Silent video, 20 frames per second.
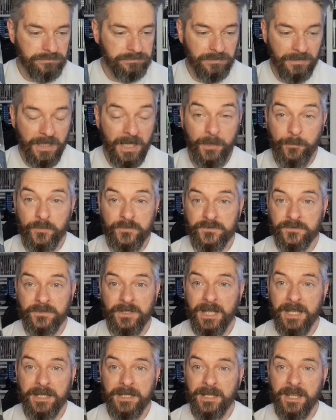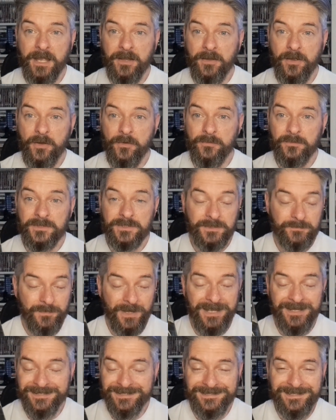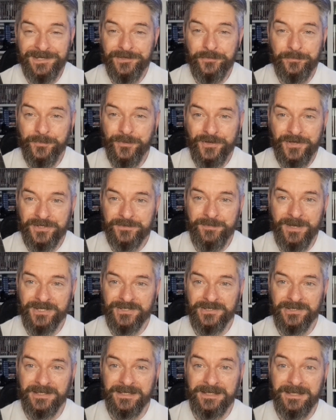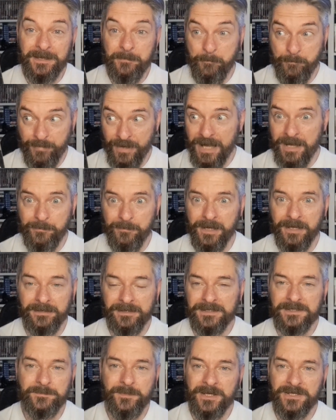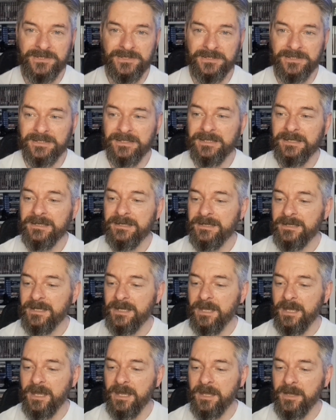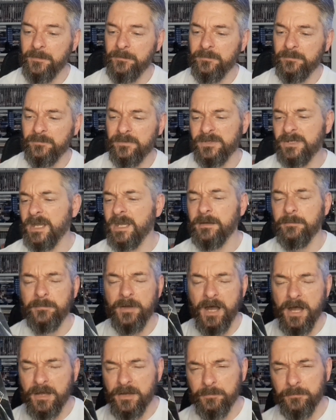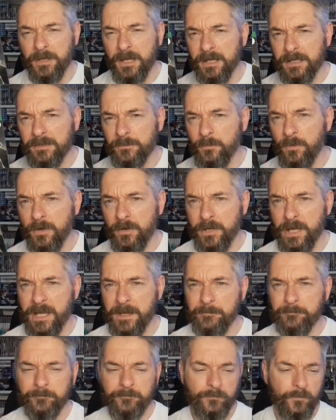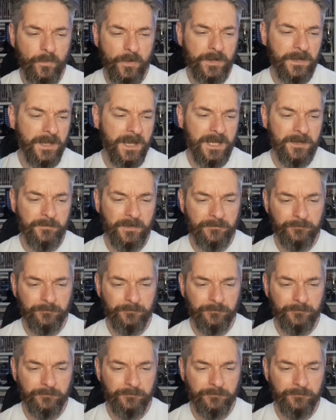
I wasn't letting that go. Steelbook especially, Batman especially, and yeah, Arkham Knight, what a game, what a game.